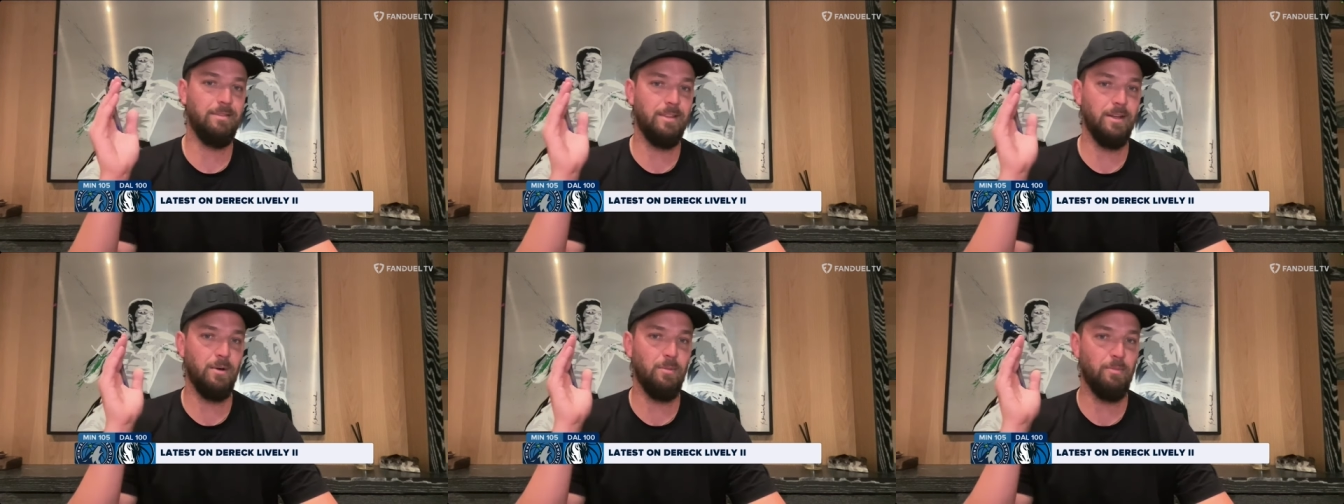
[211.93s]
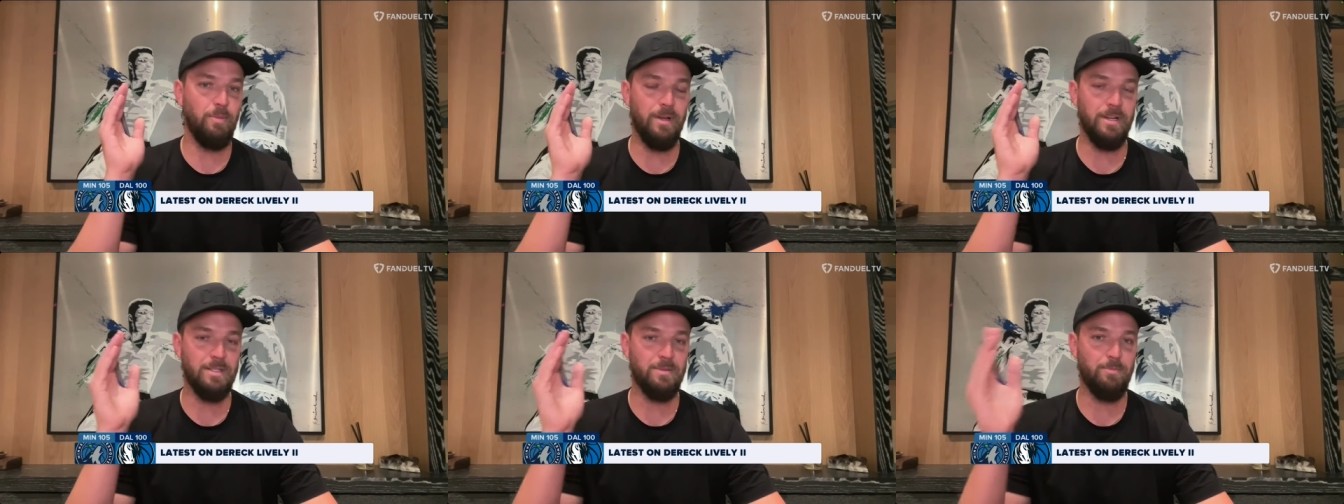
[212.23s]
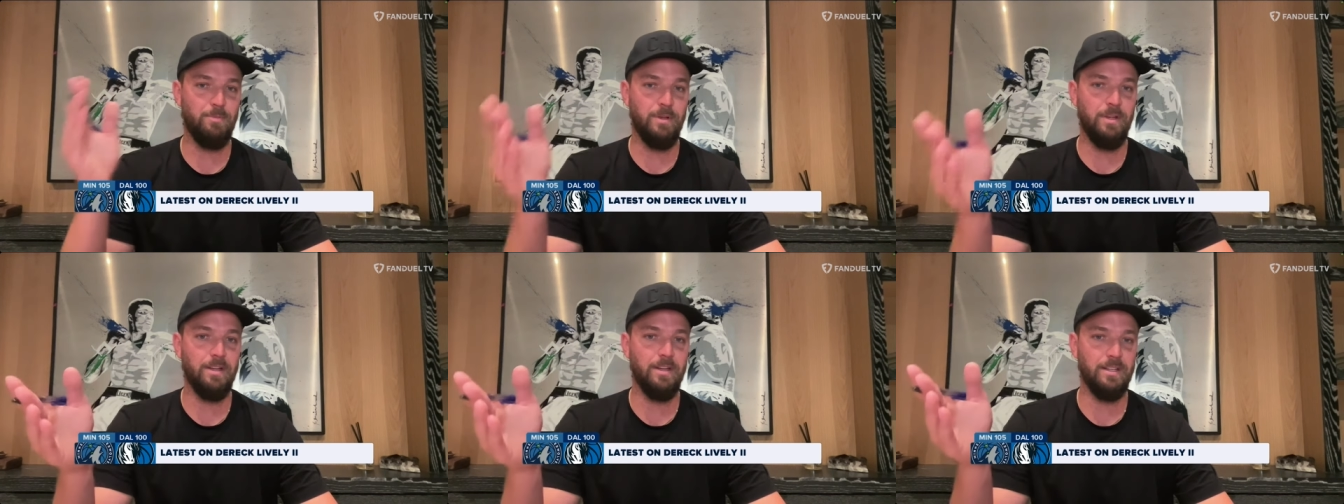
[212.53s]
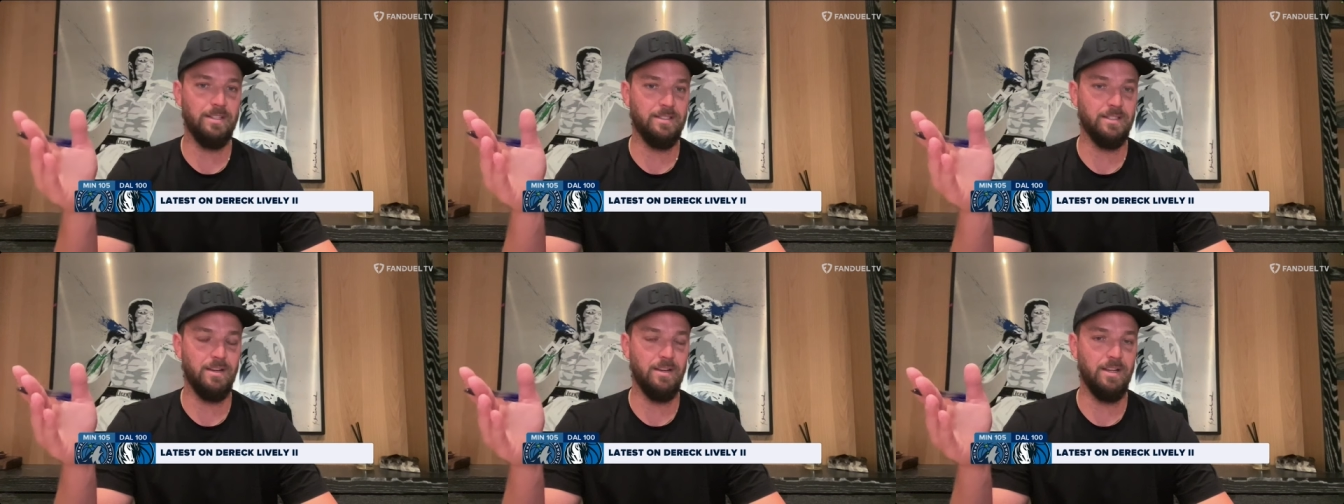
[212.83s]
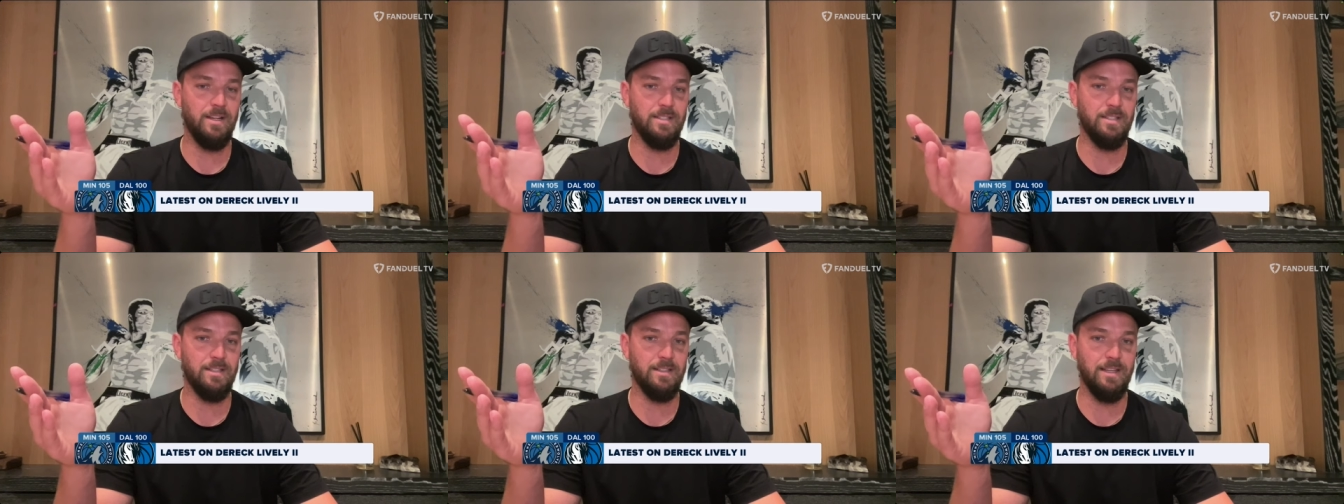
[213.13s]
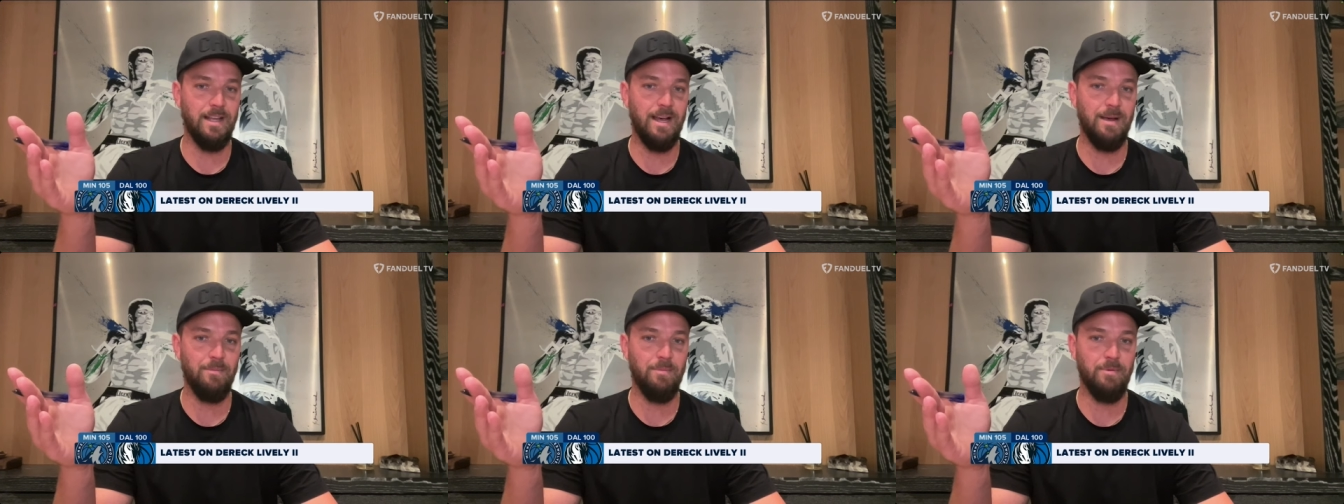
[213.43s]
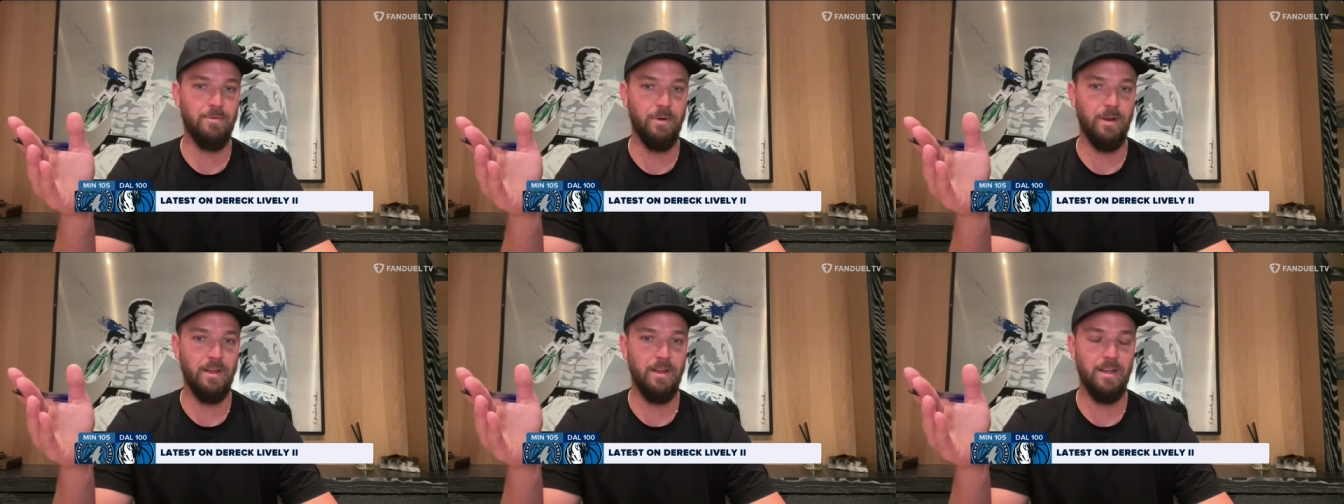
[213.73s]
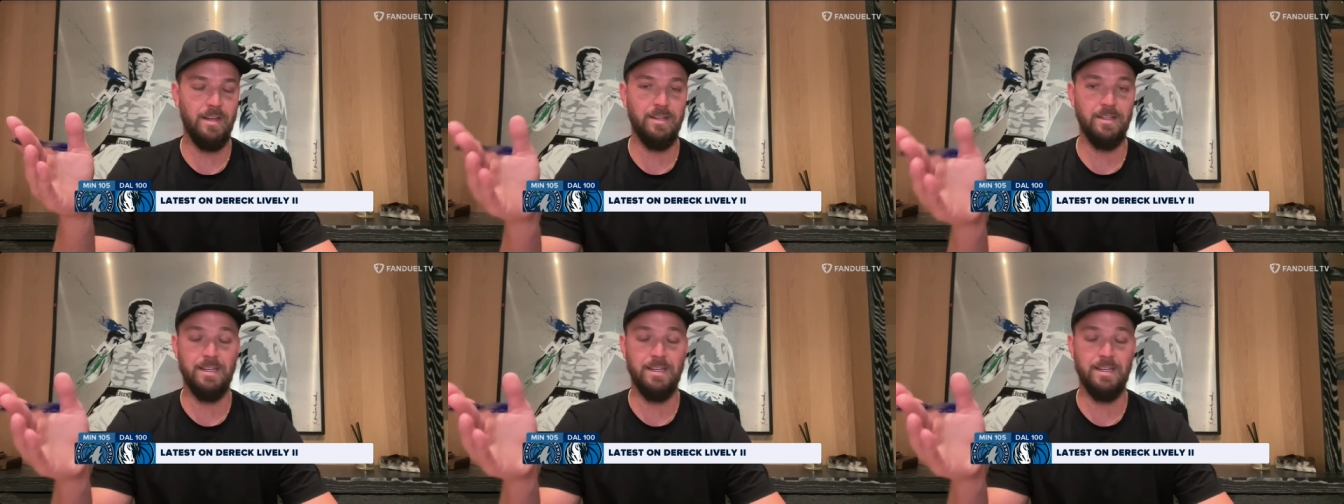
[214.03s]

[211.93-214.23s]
their best big is a lob threat.